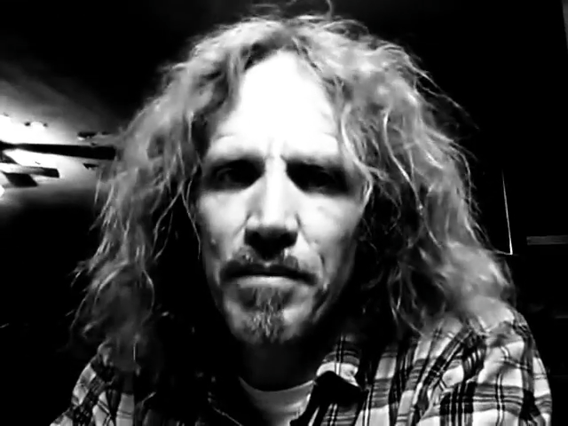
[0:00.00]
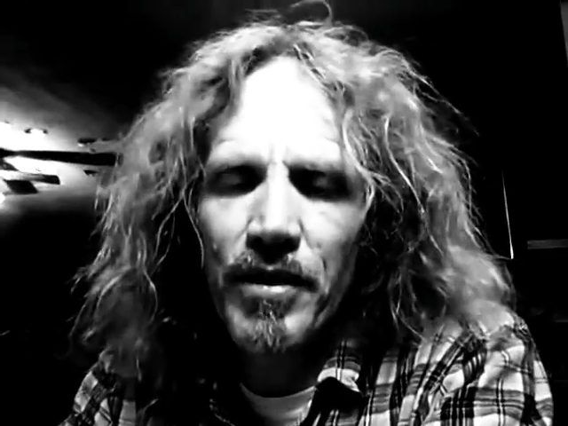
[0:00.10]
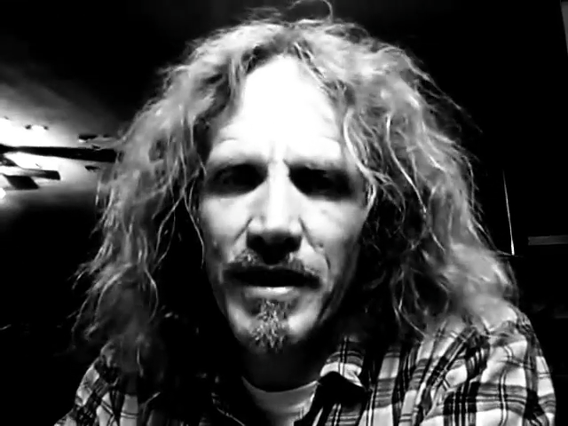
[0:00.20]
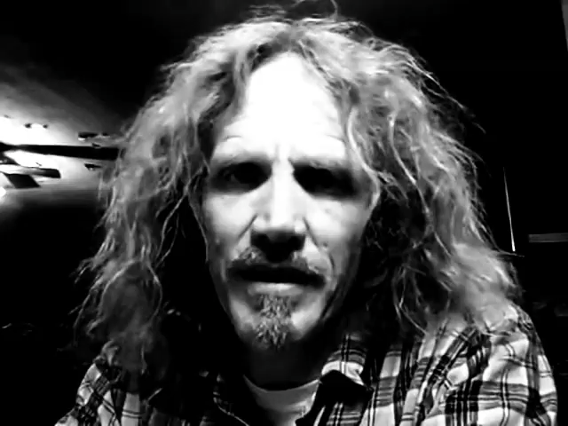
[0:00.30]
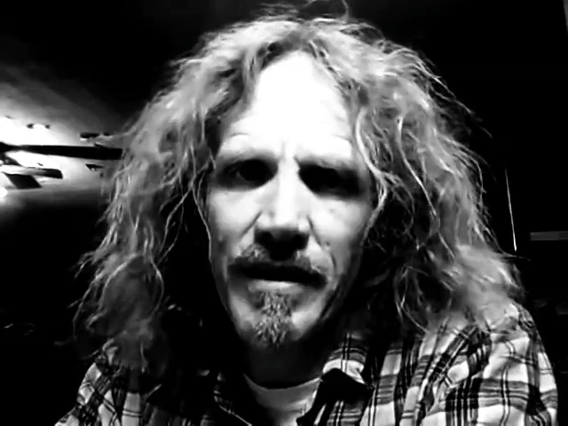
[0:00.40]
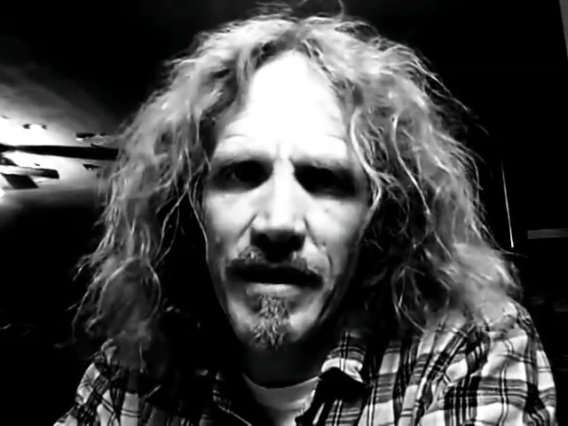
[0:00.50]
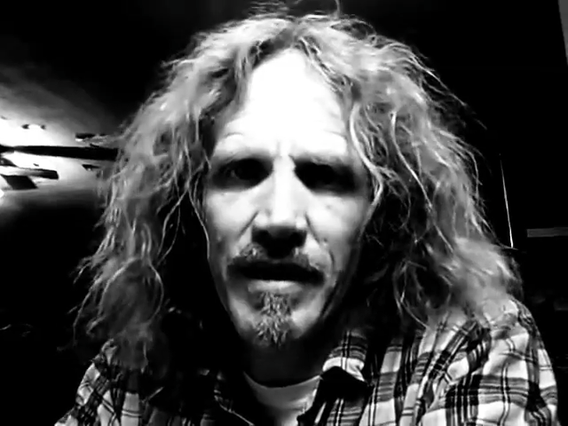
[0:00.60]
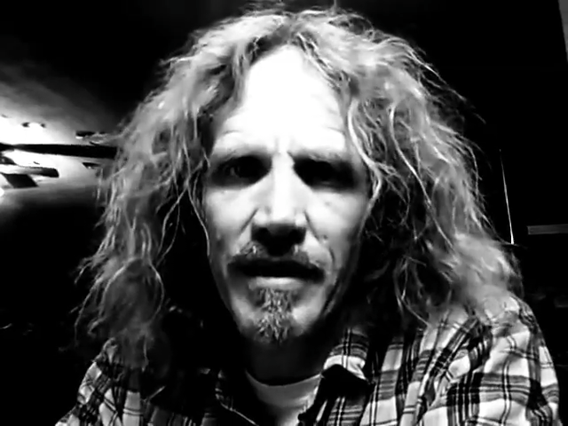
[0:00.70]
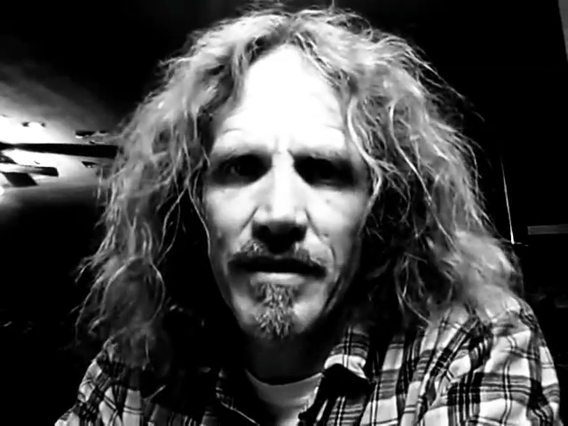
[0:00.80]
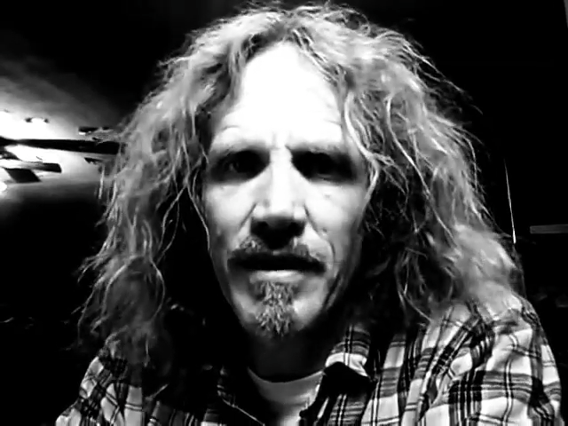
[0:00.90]
put it
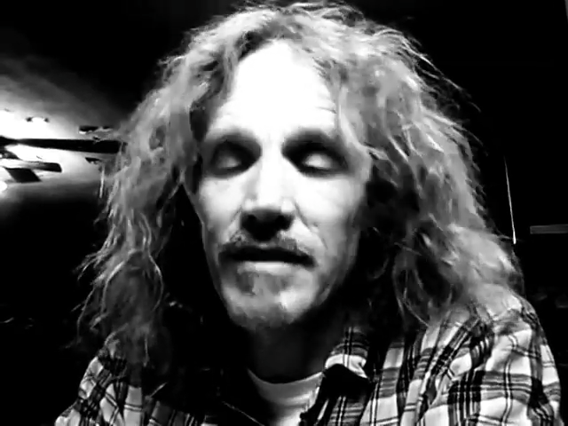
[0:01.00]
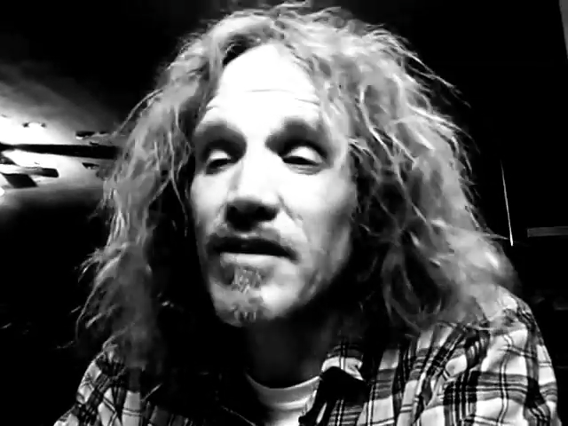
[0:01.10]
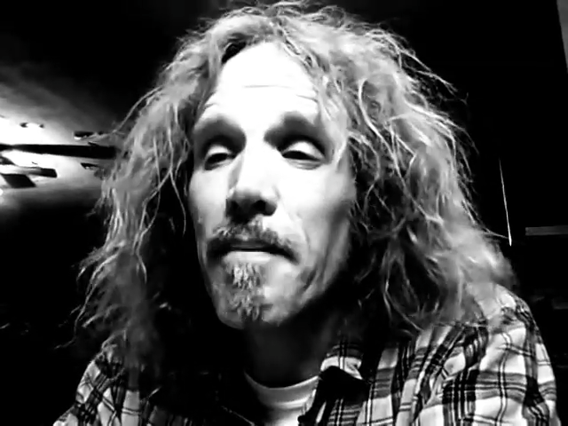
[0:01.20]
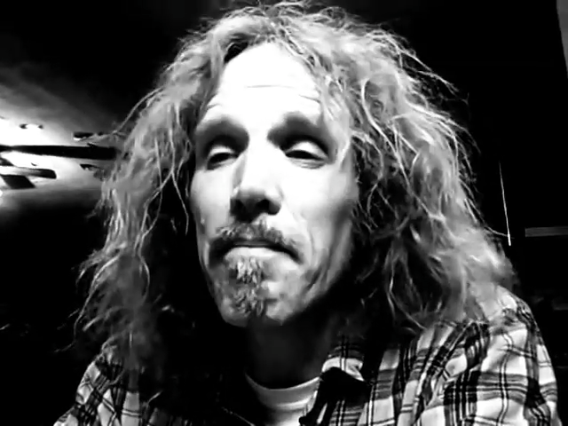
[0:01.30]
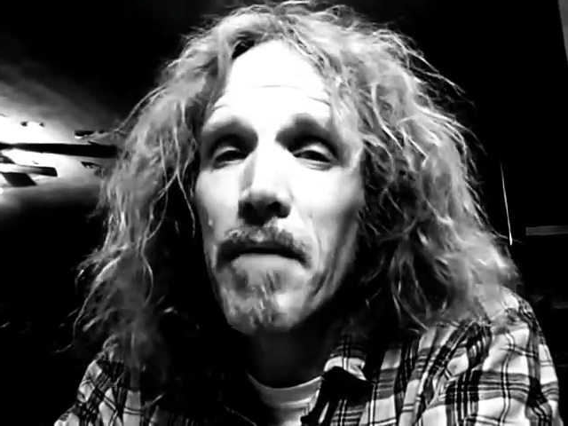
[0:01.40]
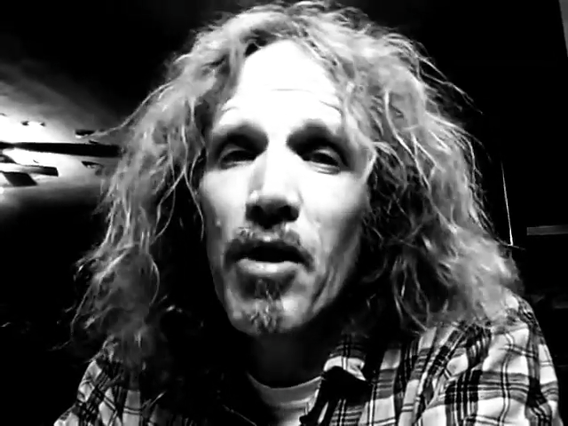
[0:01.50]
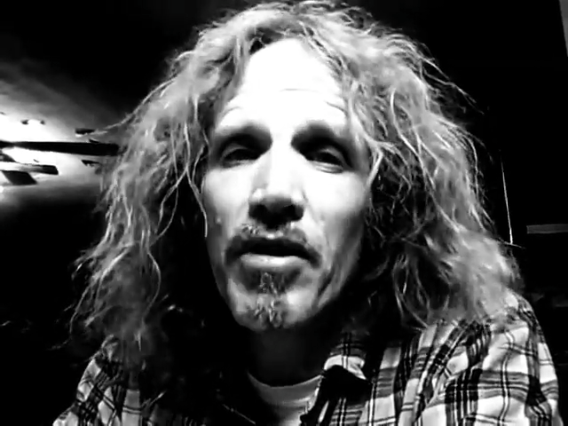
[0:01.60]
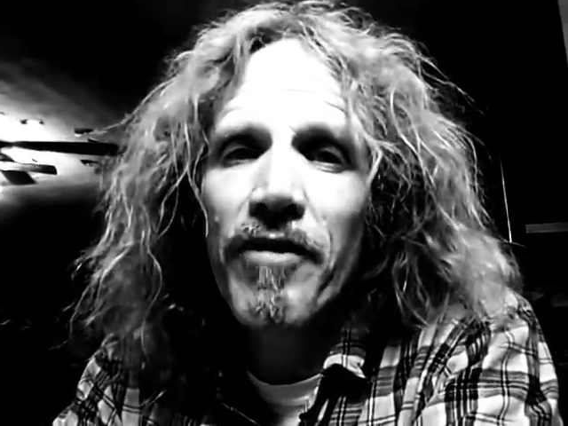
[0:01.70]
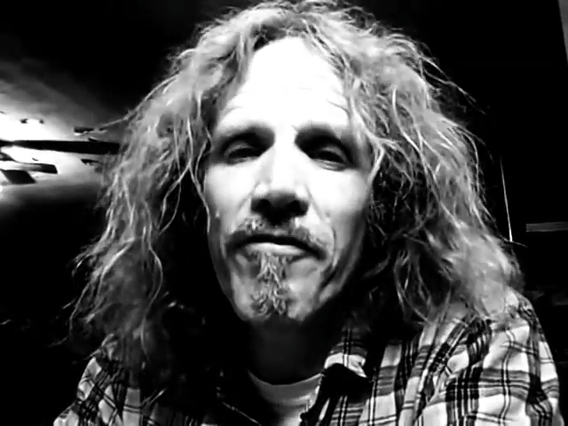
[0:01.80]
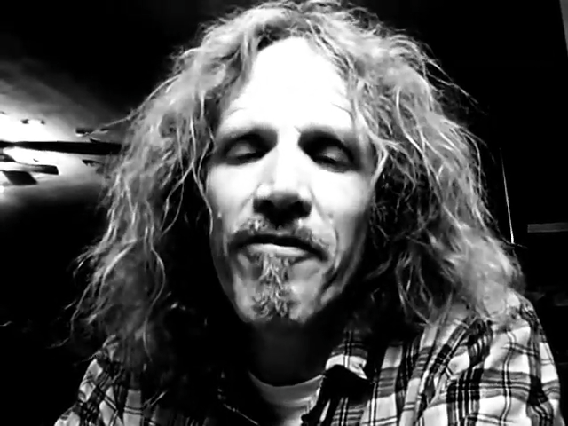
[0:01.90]
there. It's a
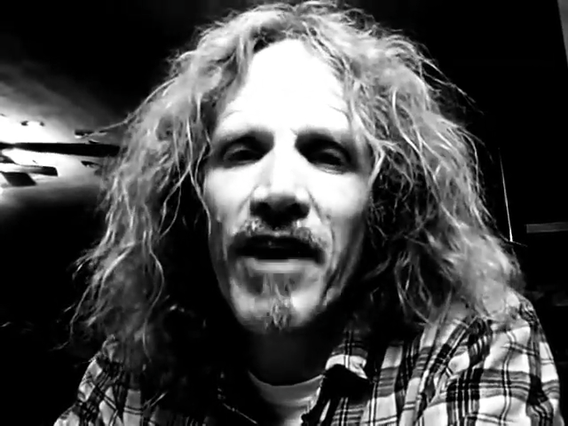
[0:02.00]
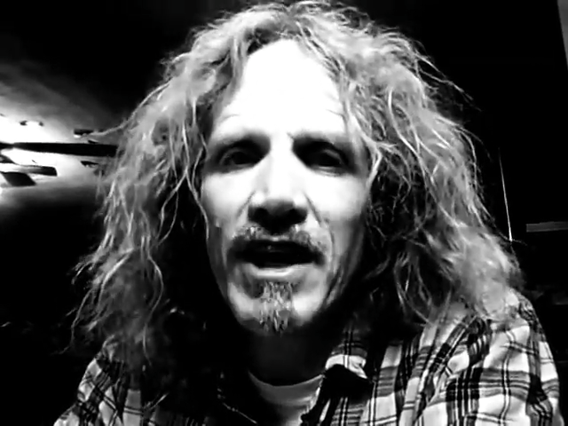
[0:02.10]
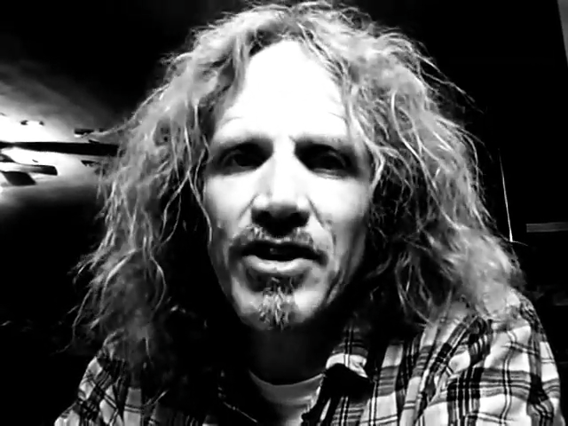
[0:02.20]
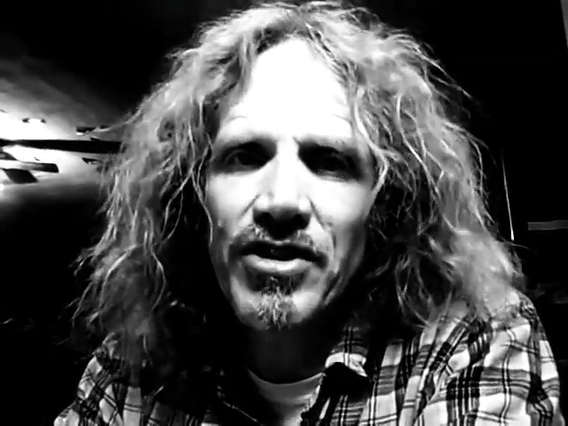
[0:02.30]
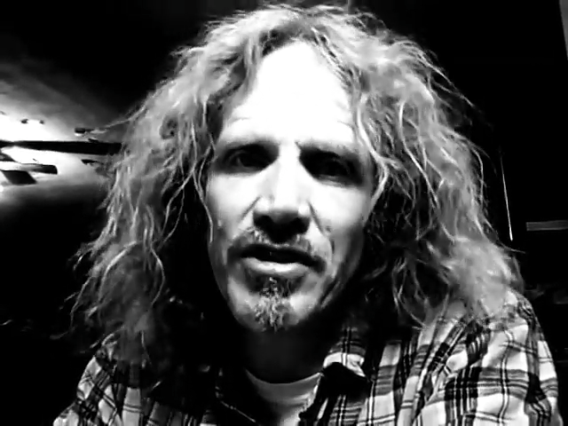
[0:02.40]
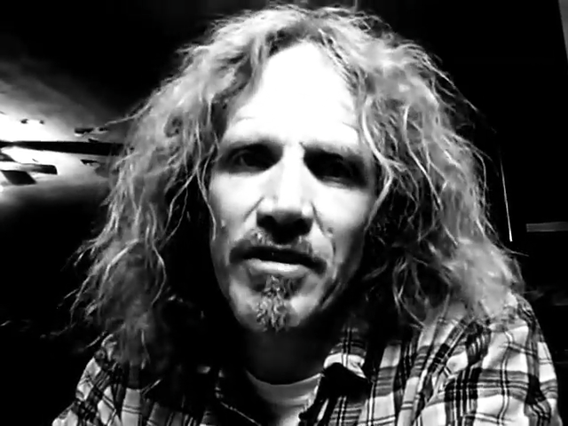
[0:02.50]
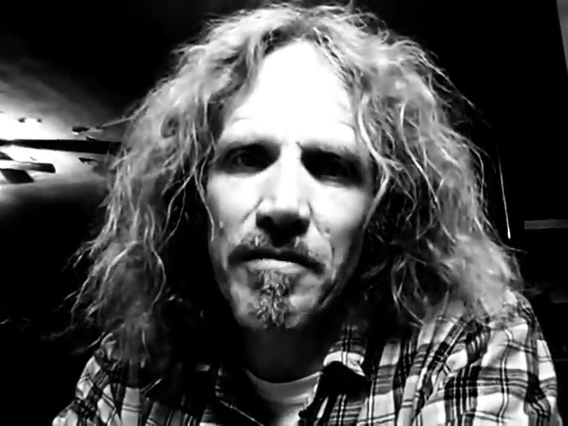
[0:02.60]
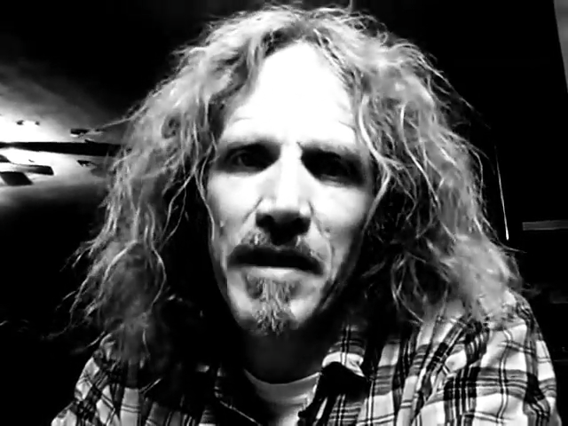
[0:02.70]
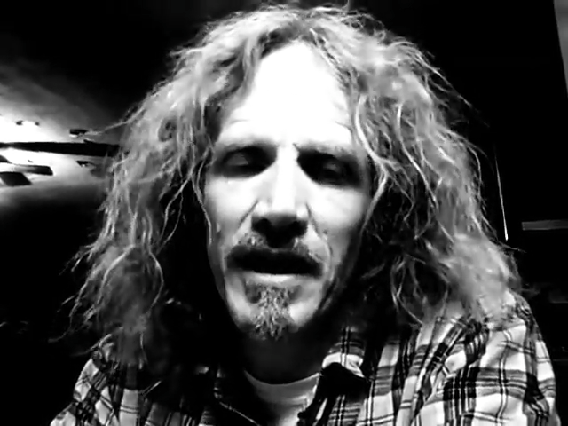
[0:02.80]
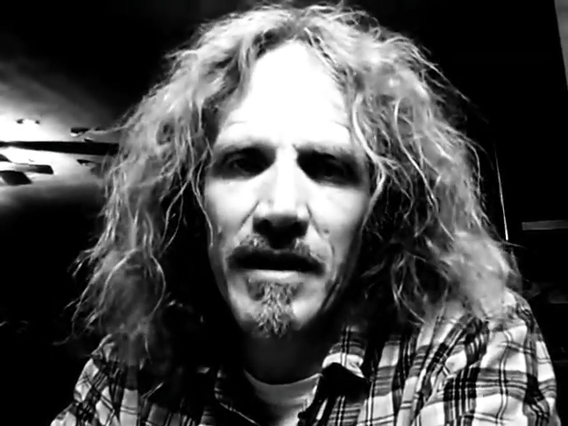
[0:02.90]
motivational
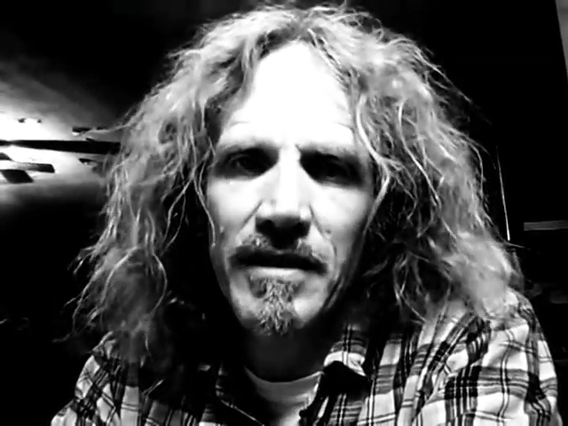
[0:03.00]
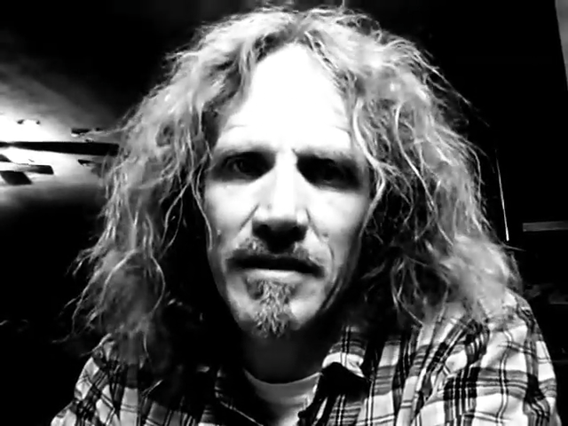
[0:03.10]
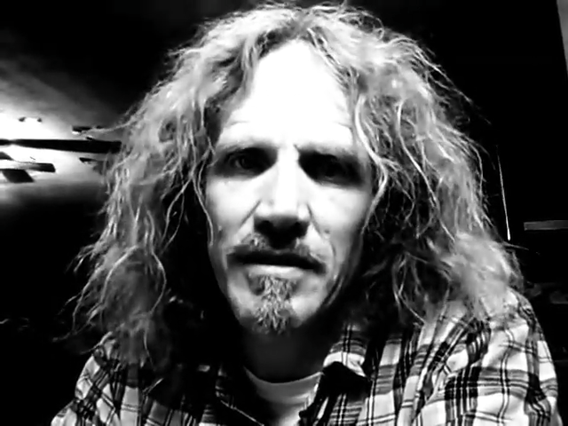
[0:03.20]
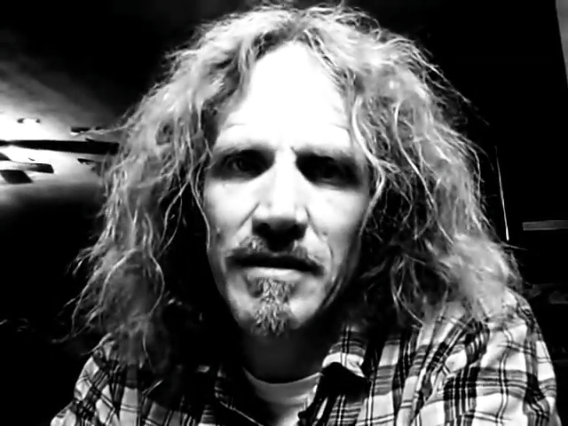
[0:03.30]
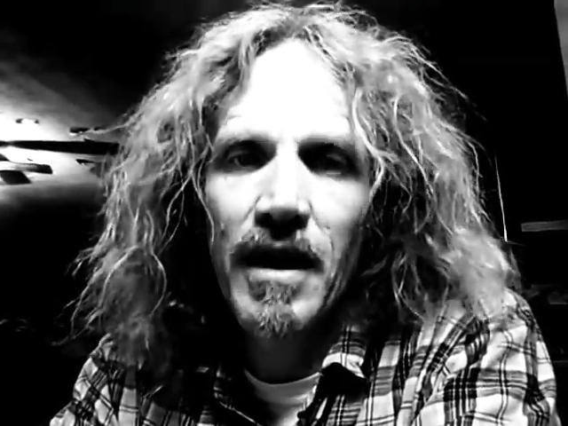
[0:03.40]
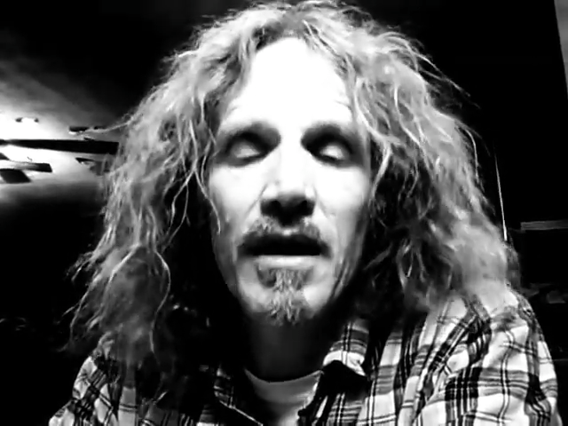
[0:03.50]
mechanism.